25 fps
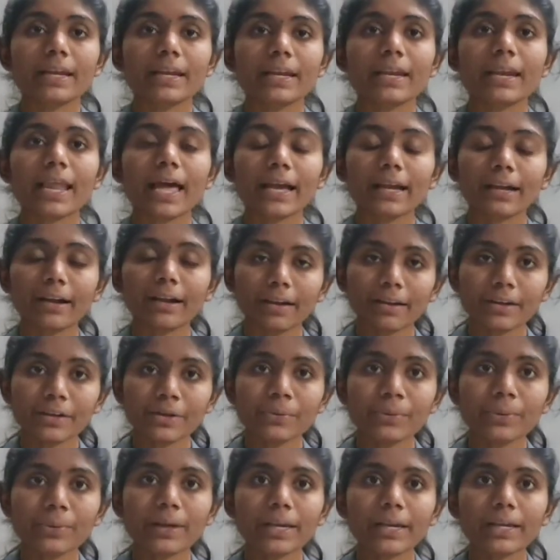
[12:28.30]
like a
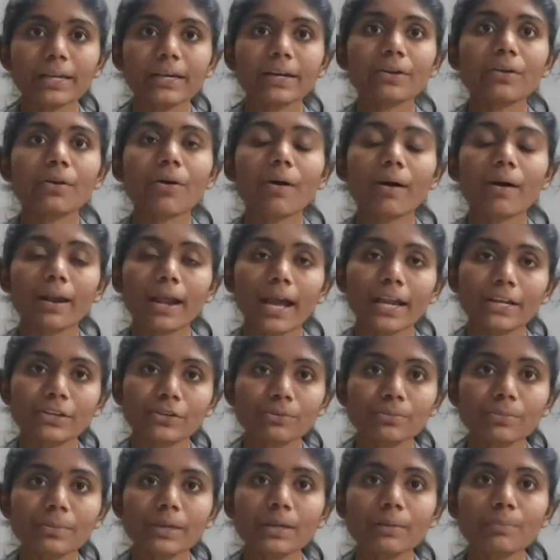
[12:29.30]
nuclear or
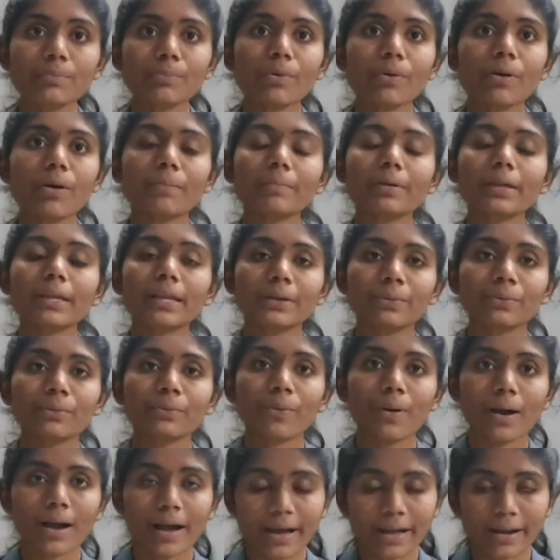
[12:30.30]
atomic bomb in
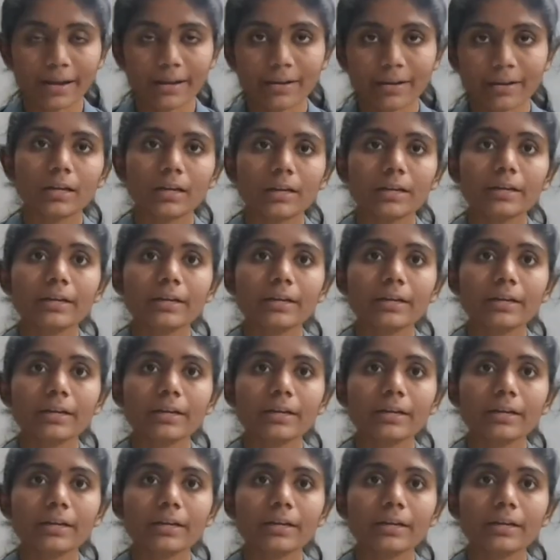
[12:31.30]
war,